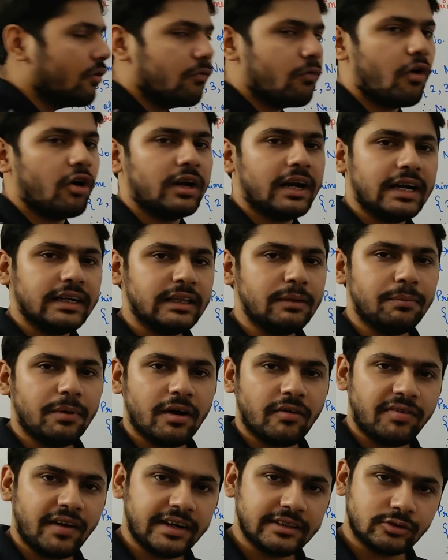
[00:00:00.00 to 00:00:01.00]
what are the
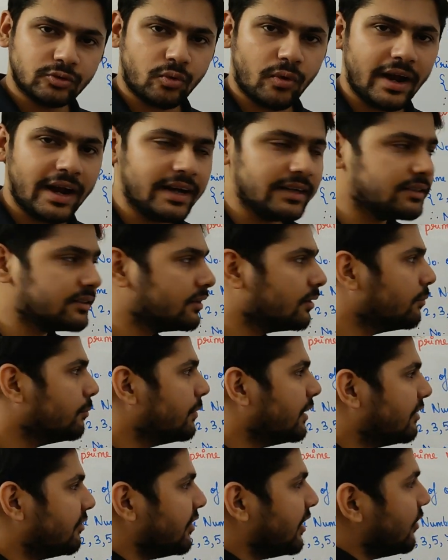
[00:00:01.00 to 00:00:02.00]
perfect squares
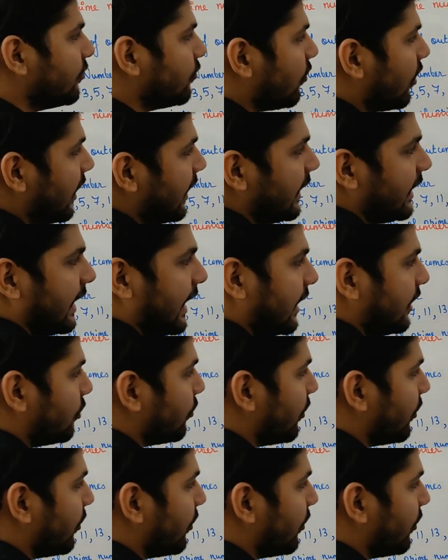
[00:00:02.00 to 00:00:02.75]
between 1 and